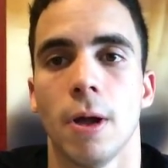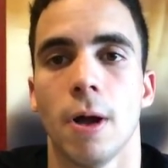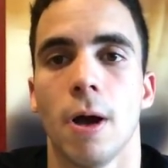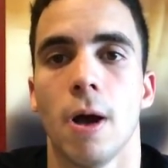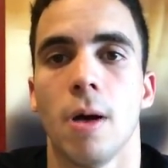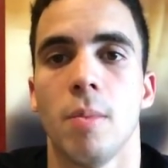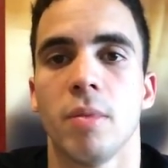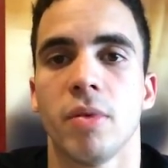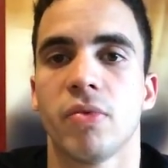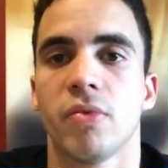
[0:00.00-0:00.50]

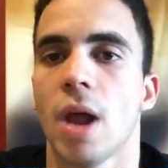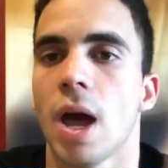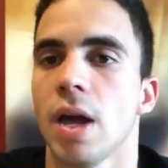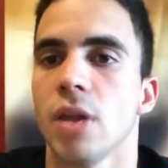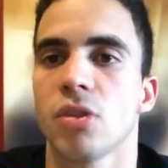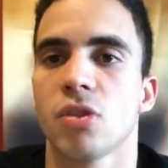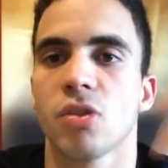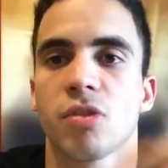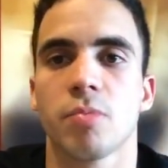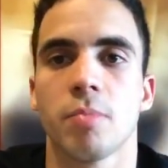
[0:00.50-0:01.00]
If
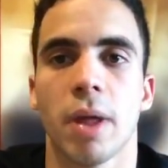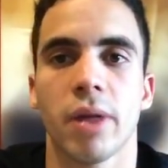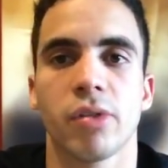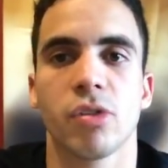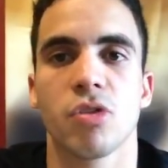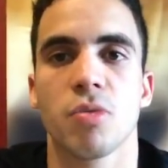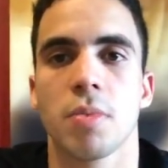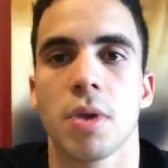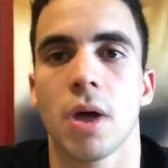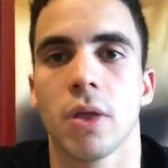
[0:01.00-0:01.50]
not, just
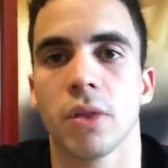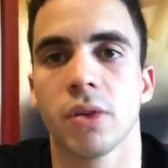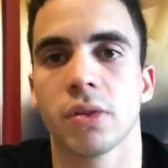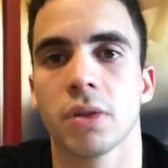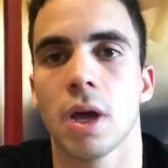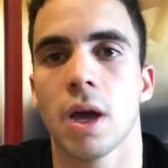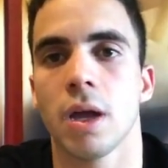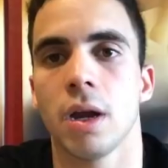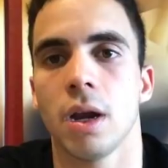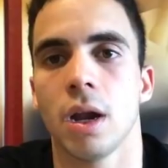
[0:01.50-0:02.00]
message me on the
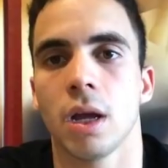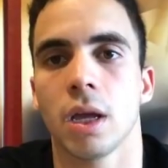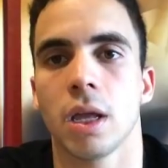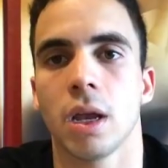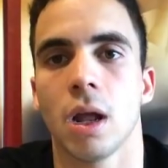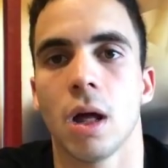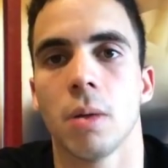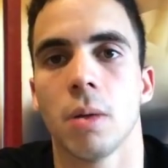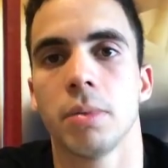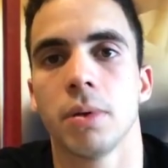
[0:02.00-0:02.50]
side and I
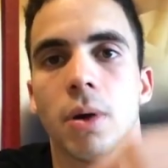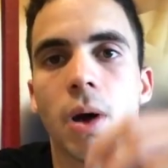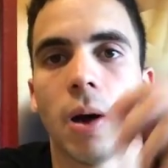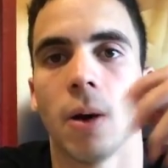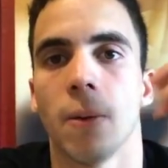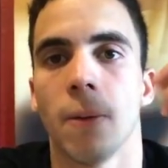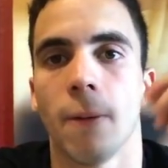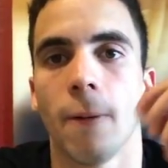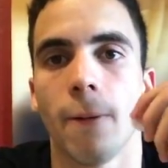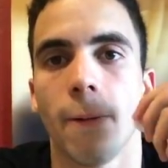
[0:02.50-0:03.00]
can help you out.